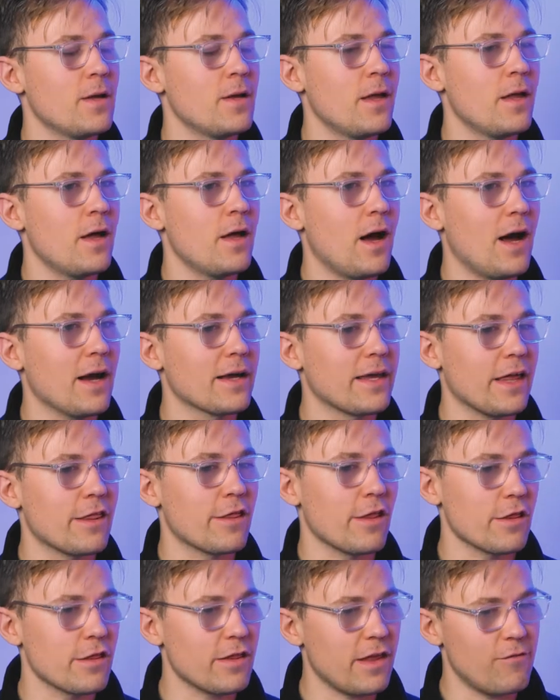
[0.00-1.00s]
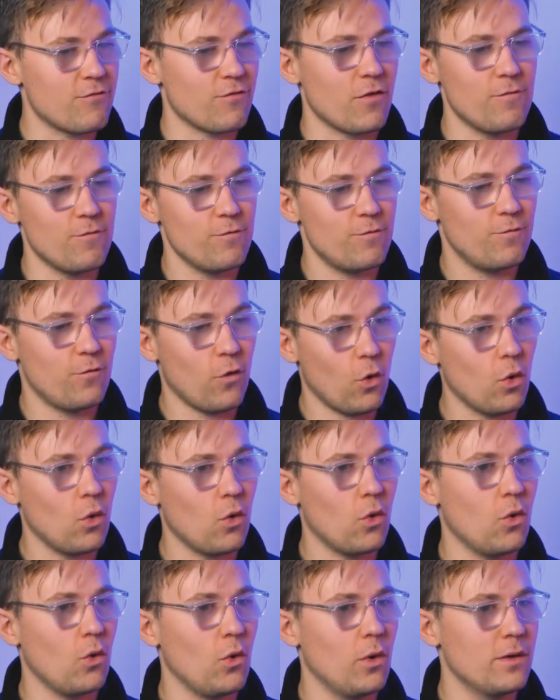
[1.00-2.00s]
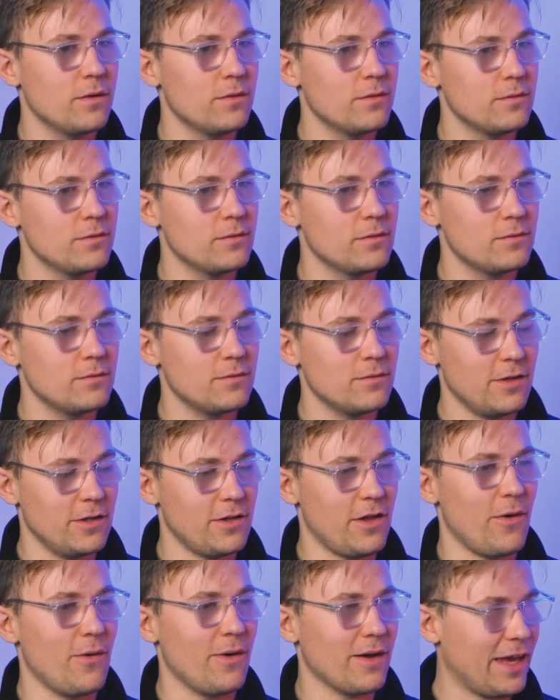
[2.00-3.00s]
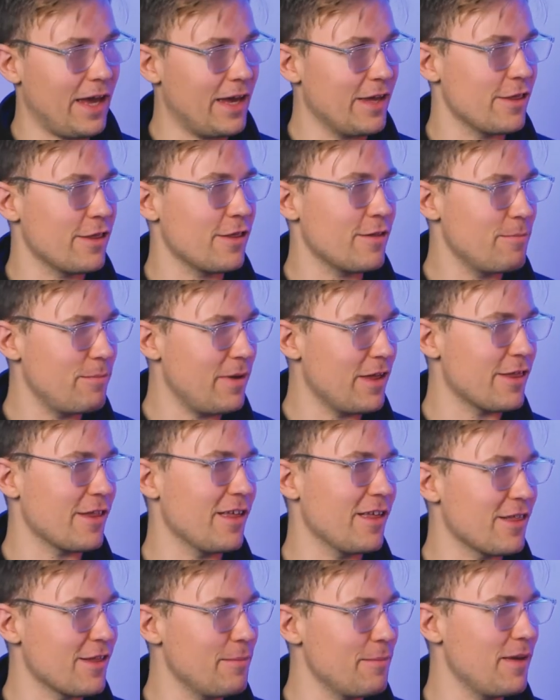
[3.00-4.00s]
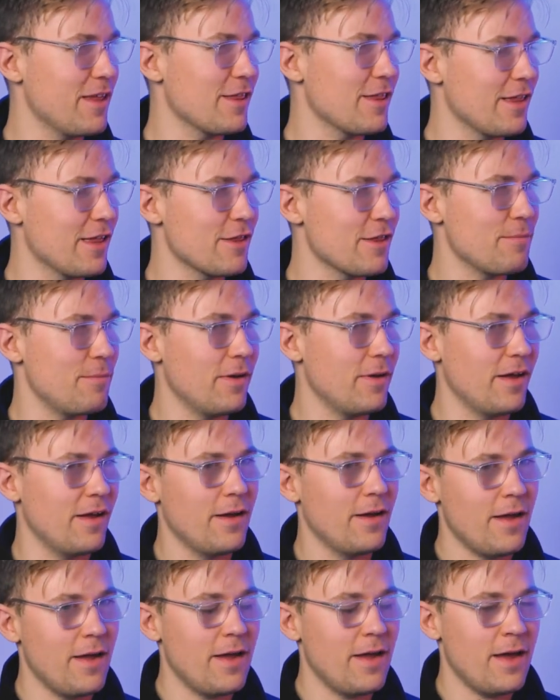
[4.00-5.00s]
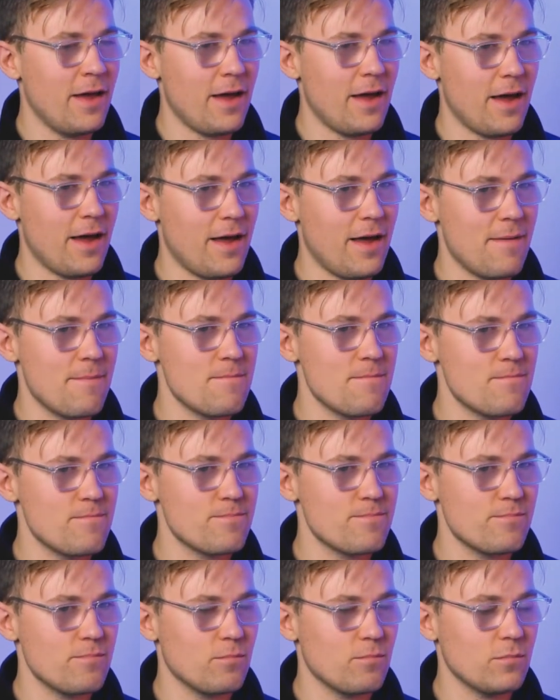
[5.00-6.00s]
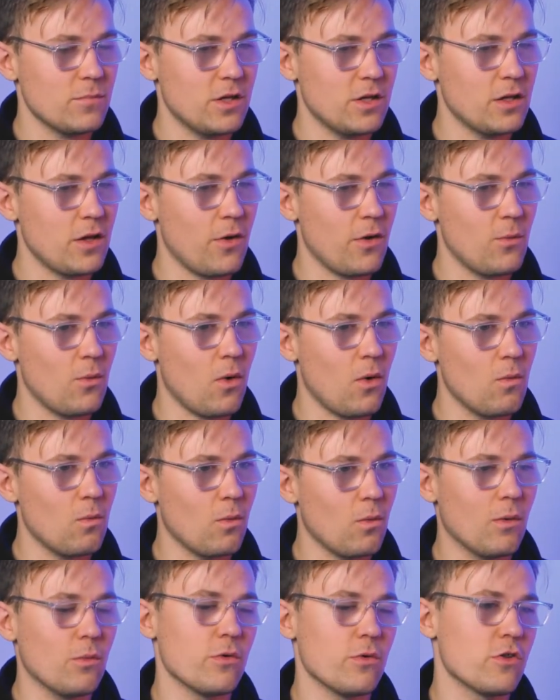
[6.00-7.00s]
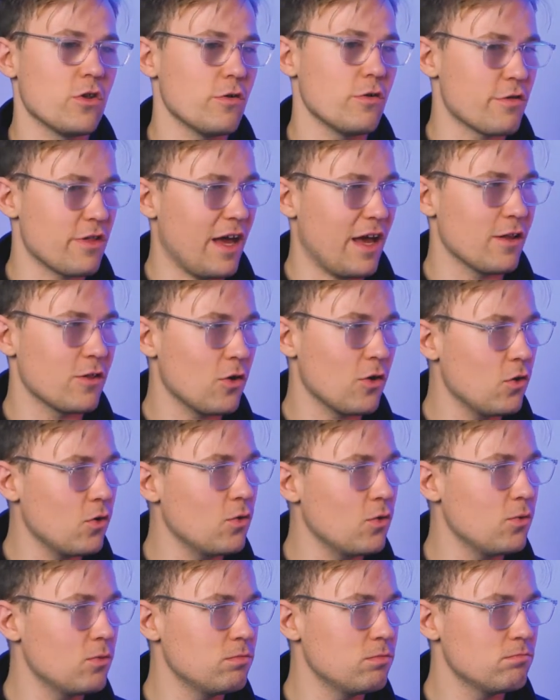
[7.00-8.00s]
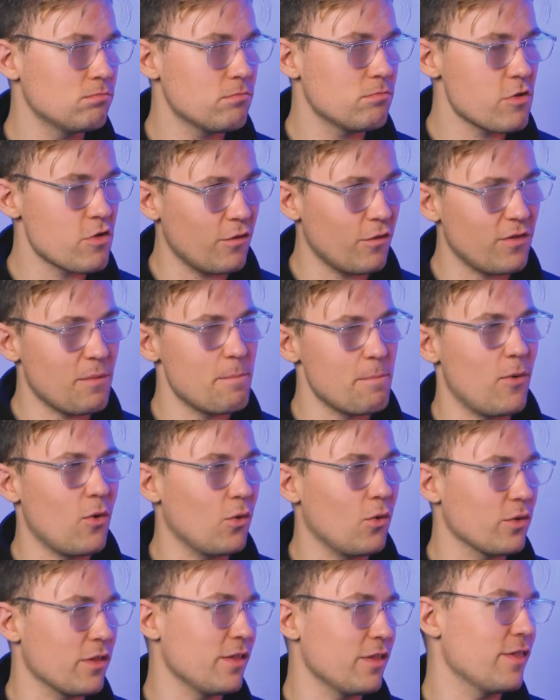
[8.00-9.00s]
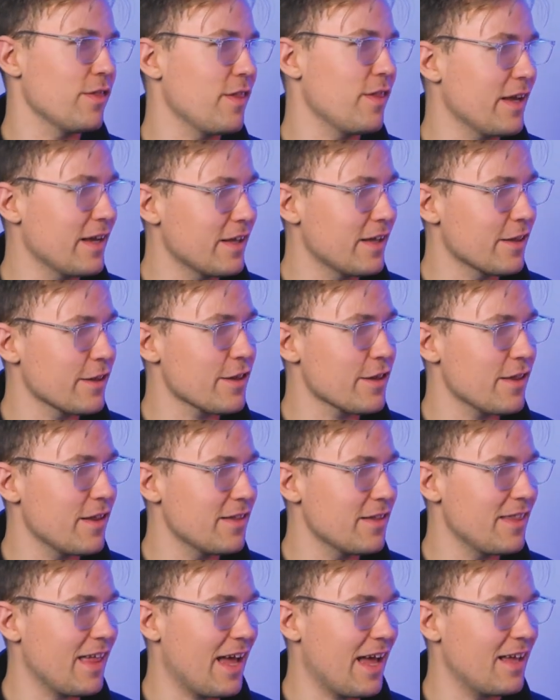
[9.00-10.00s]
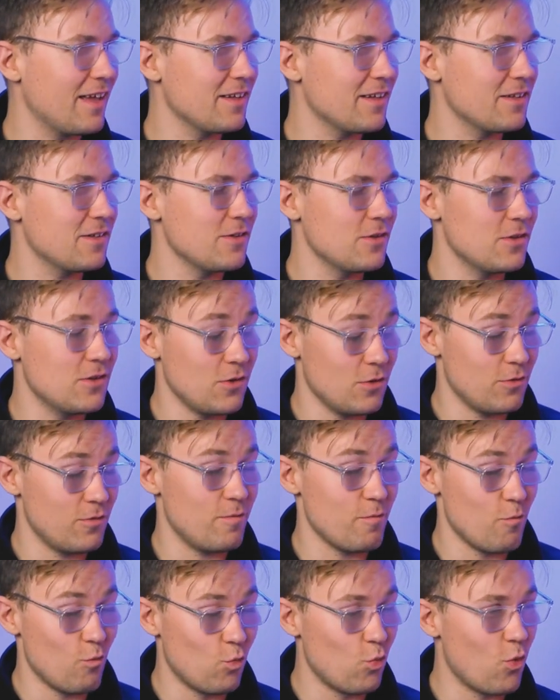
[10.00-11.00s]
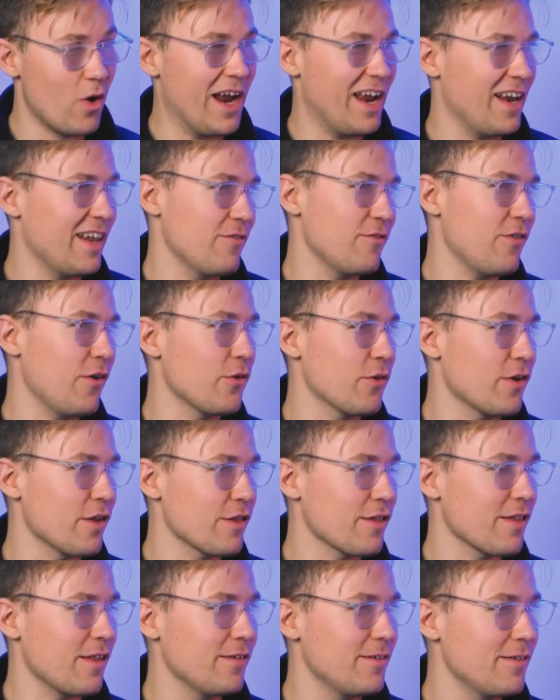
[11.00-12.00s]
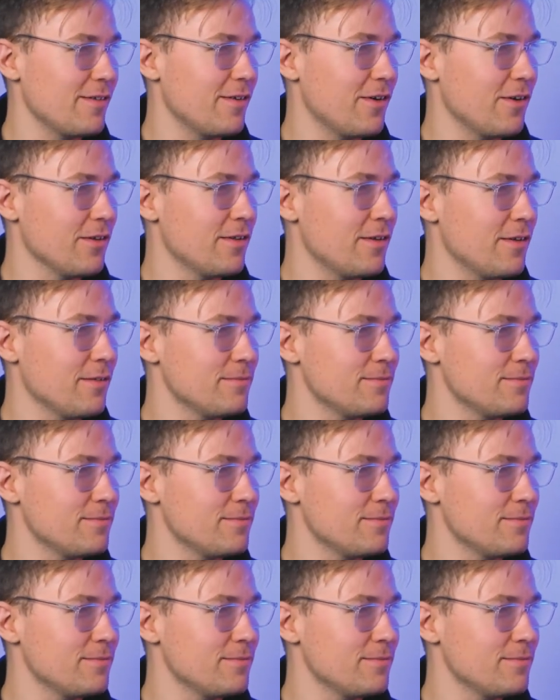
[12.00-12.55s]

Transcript: yeah. I guess it's different for you know a case business to business. Yeah. But um, you know, what what would you say are two sort of important things that you really focus on,